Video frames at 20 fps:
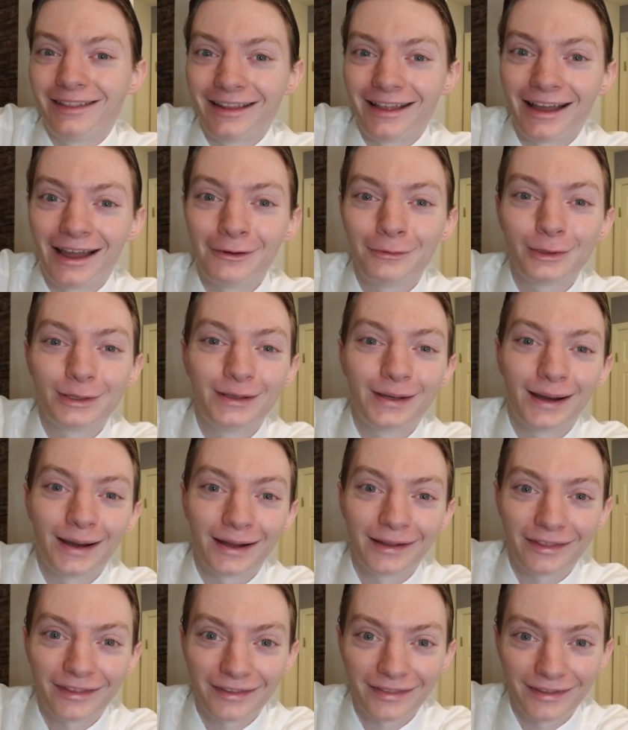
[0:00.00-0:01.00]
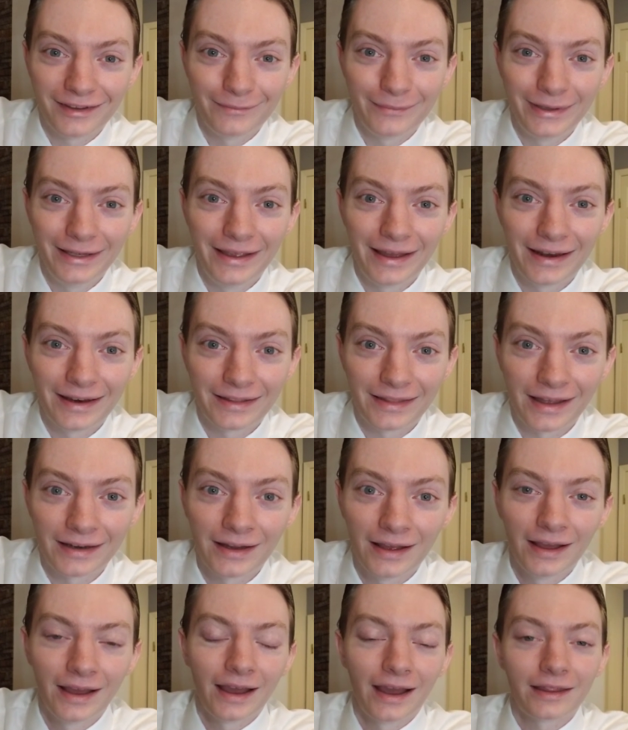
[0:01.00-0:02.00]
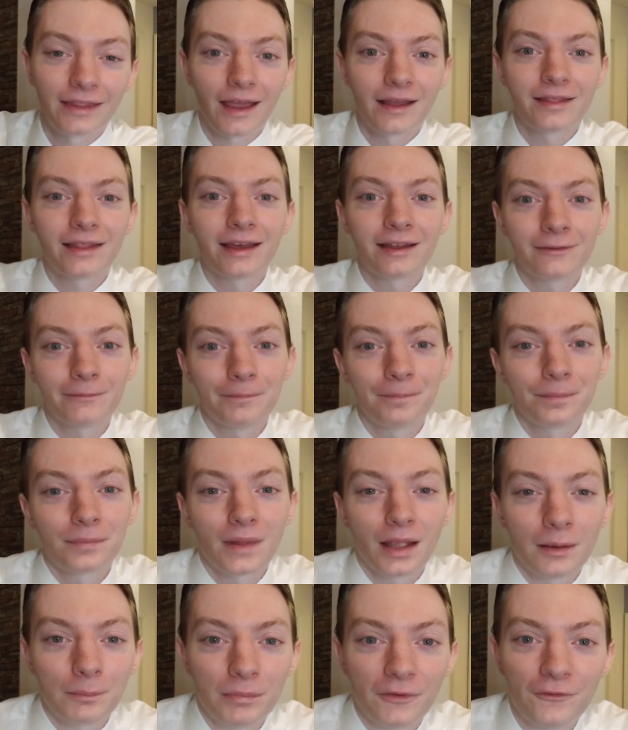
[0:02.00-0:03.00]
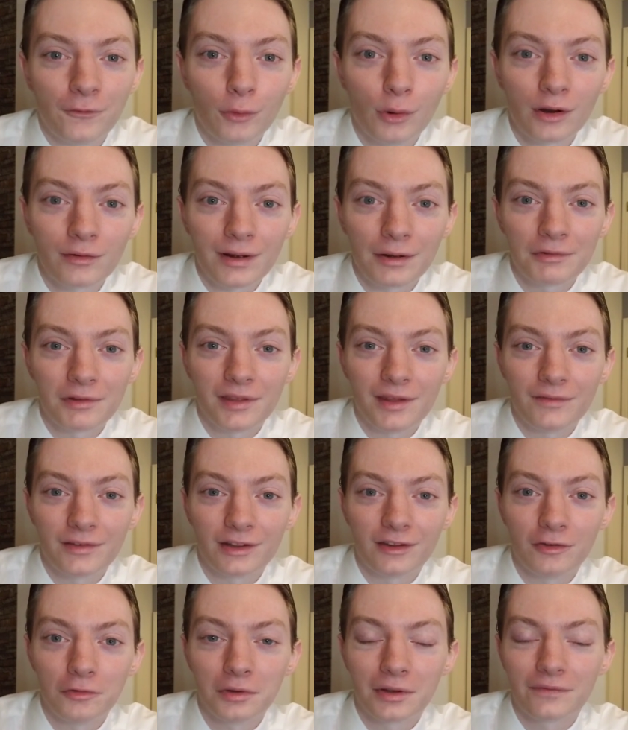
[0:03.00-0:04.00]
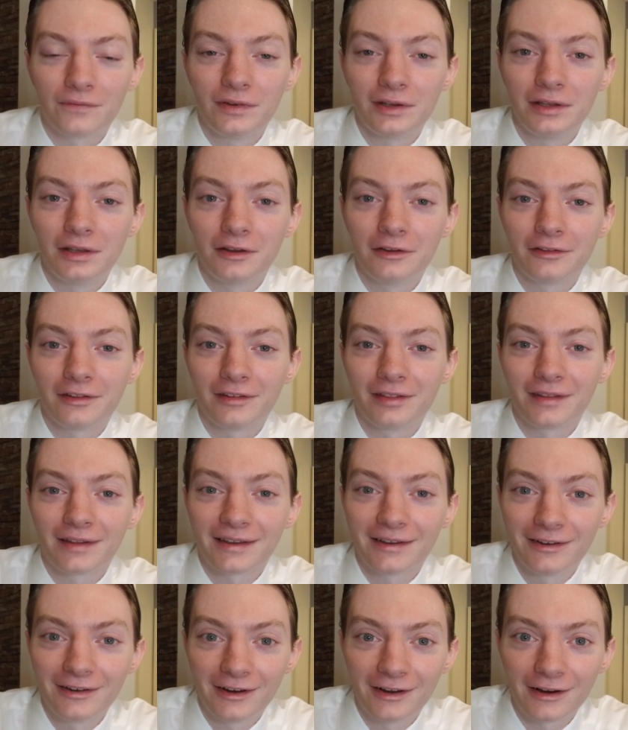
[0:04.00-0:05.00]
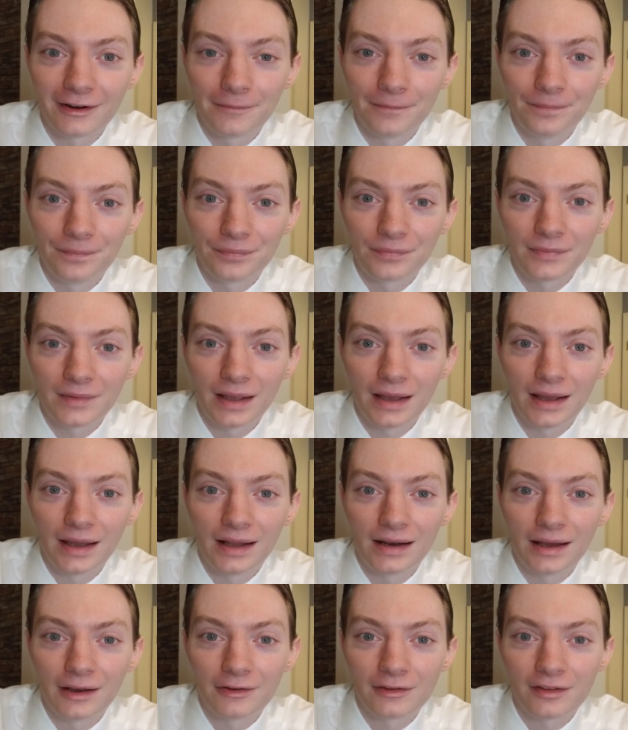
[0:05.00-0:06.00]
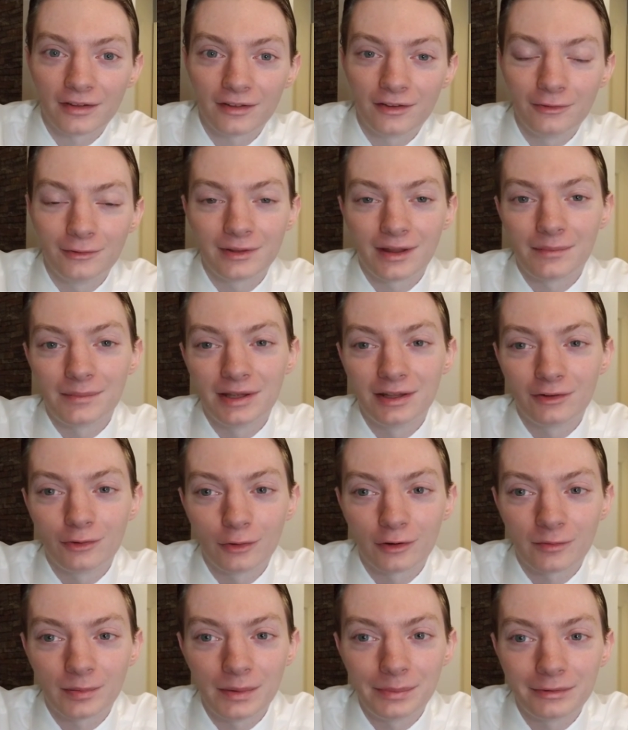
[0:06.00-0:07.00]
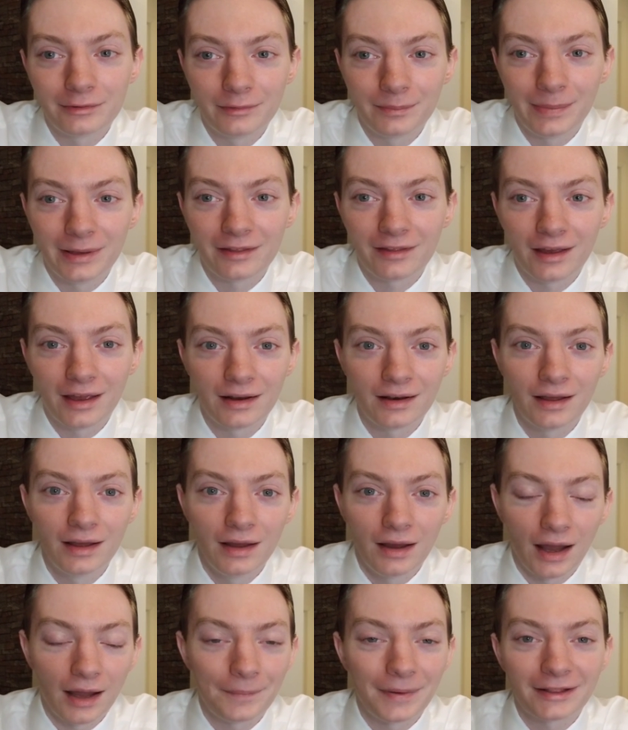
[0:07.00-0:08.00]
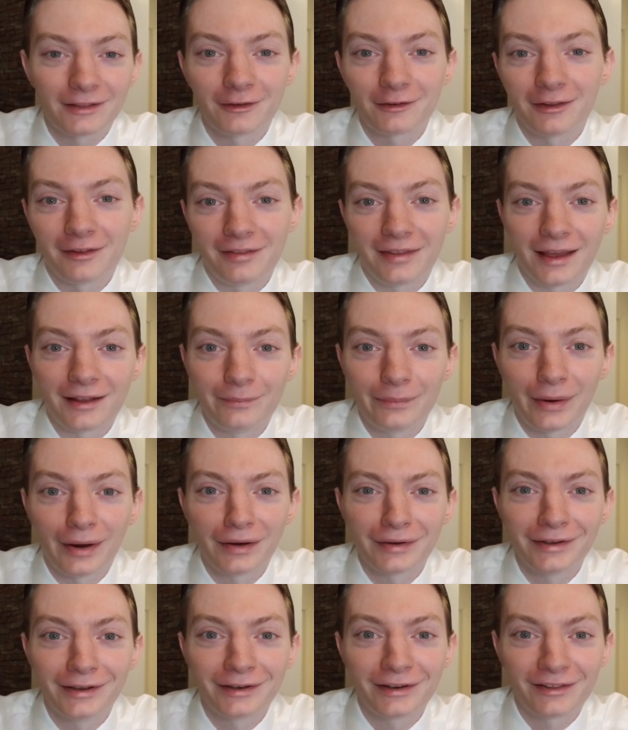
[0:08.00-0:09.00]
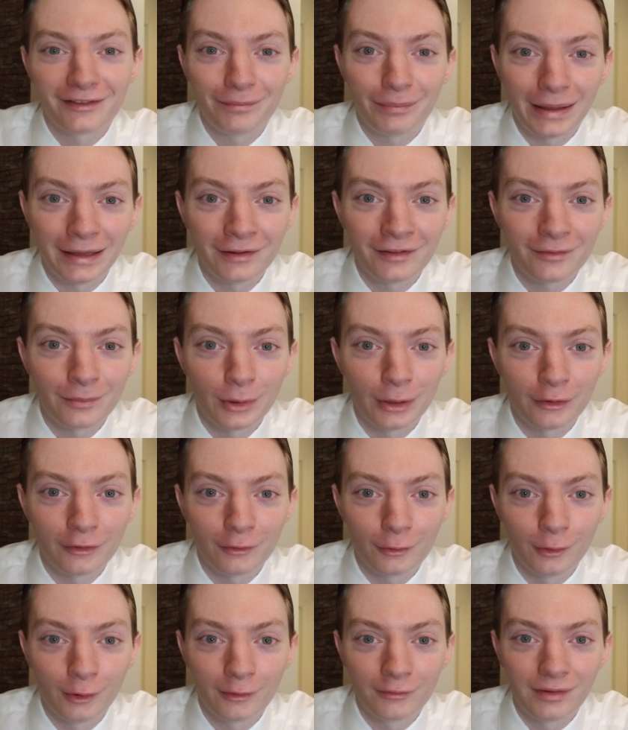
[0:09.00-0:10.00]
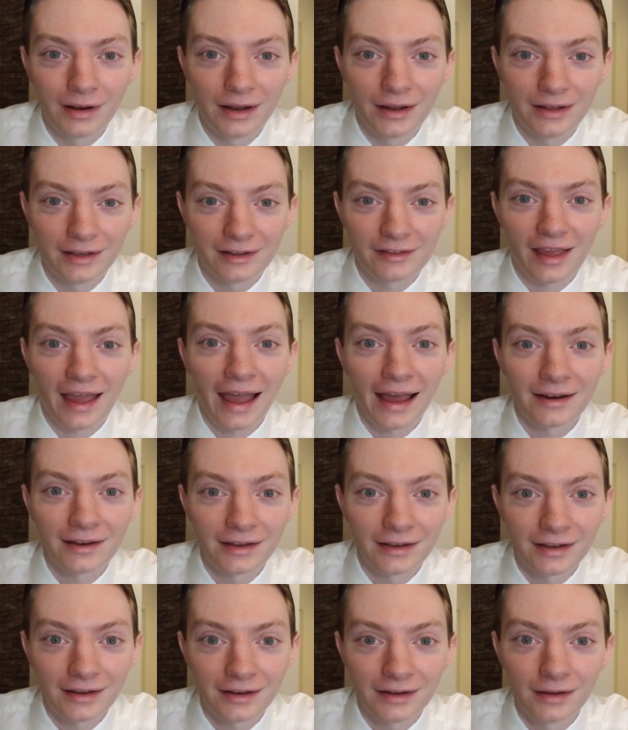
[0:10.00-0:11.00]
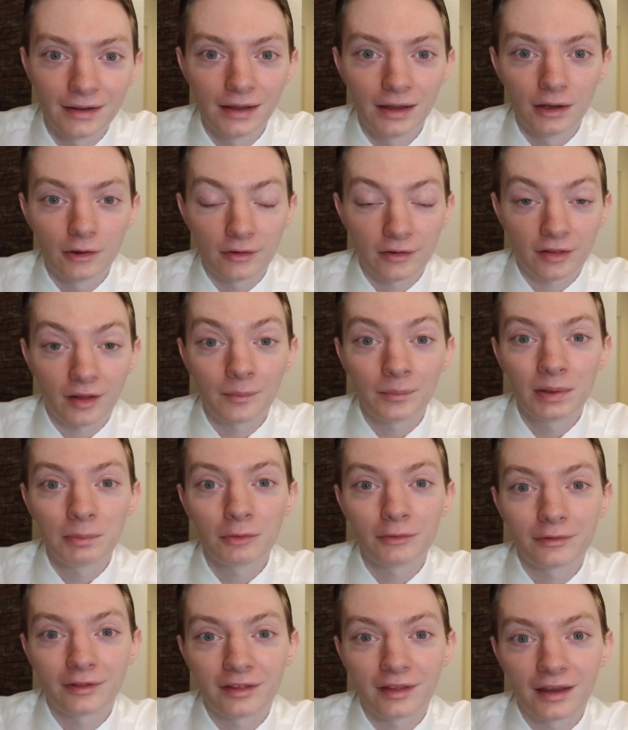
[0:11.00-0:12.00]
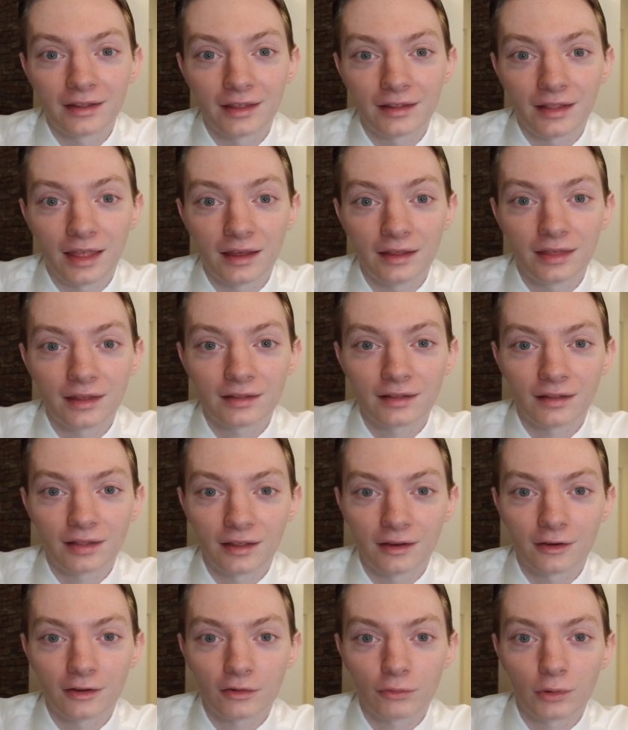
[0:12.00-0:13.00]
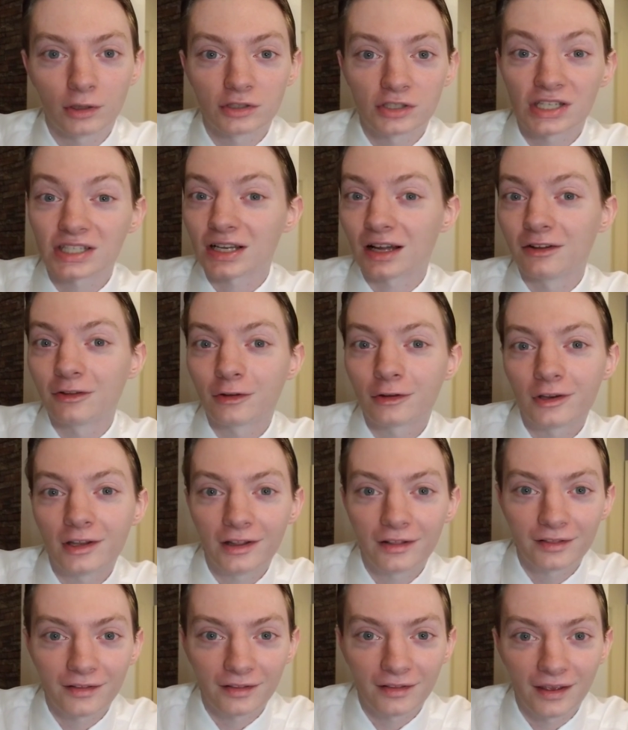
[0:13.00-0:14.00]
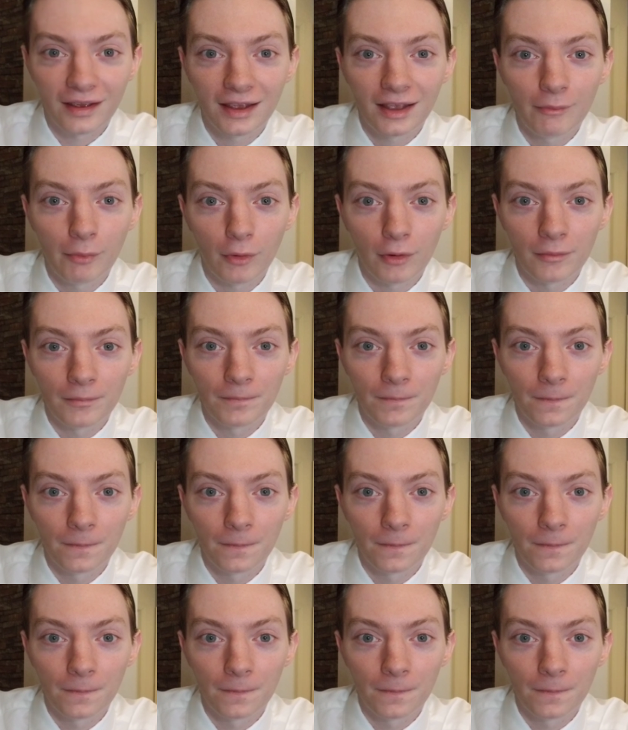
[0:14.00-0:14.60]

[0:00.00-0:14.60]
I would constantly be getting that. And, and then, before I was even doing videos in the car, and I was just doing them indoors. People would be saying, "I bet there's a dead body in his basement or uh, in his attic." Or some people would say that they think that there's one just underneath the table,